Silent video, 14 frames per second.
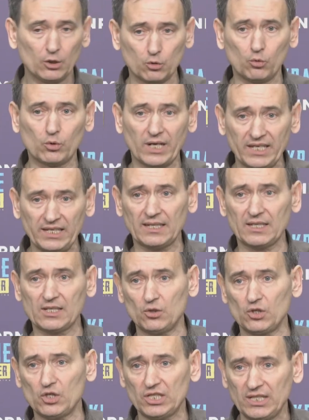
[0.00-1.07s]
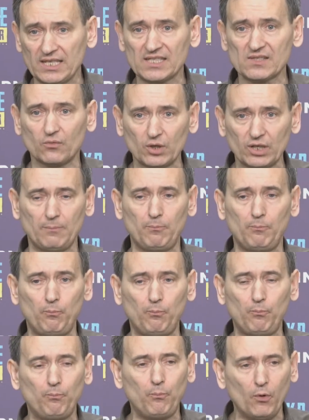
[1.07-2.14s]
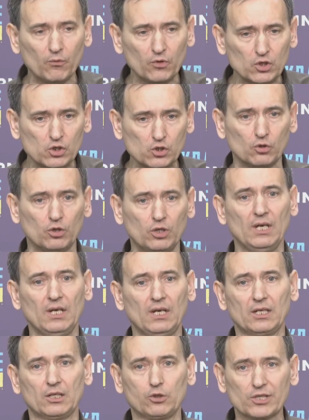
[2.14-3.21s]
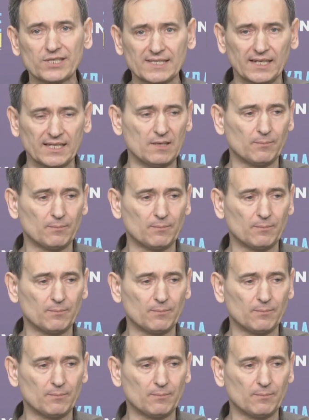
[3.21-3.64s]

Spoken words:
In fact, if we go back to the ground, the